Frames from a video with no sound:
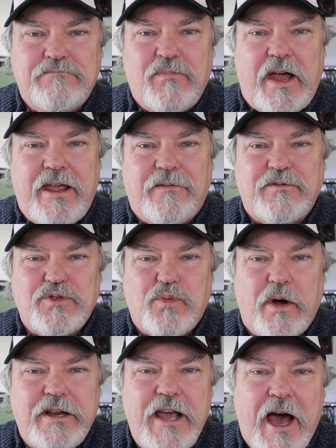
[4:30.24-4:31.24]
I have
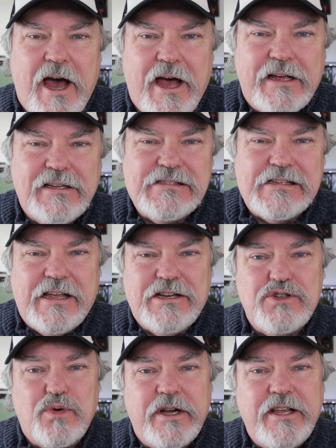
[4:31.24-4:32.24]
20 highs
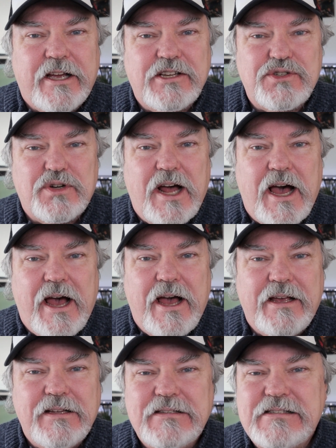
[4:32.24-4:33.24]
and 20 extra
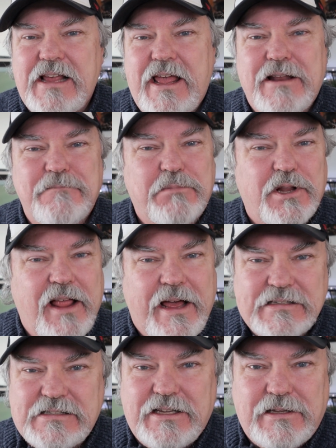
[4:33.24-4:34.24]
highs and
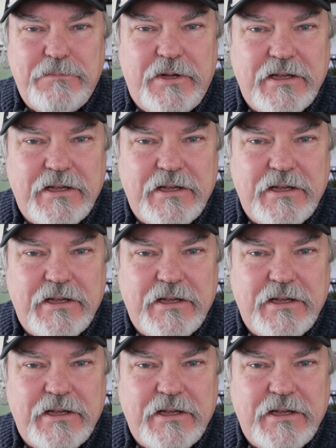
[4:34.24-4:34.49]
plastic